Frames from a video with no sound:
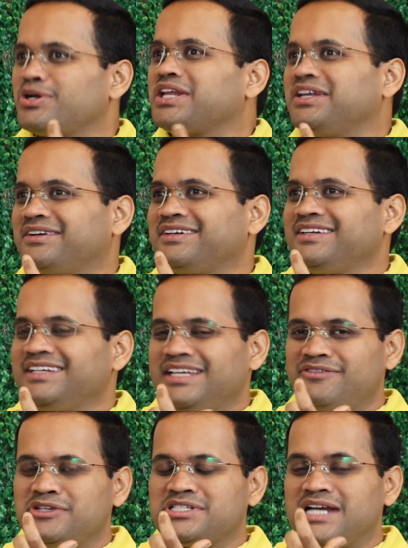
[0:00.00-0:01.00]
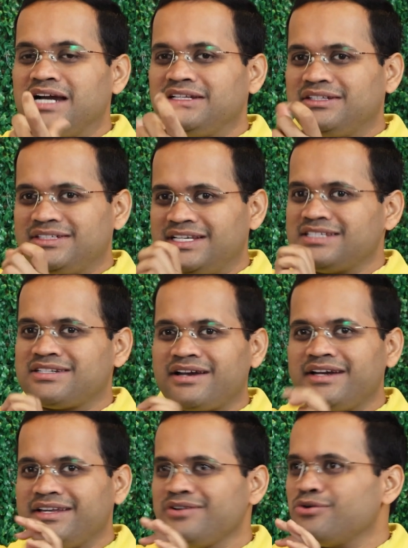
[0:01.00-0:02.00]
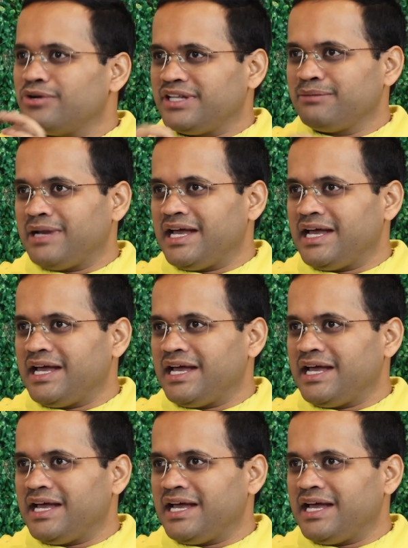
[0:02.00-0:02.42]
together. If you start just writing code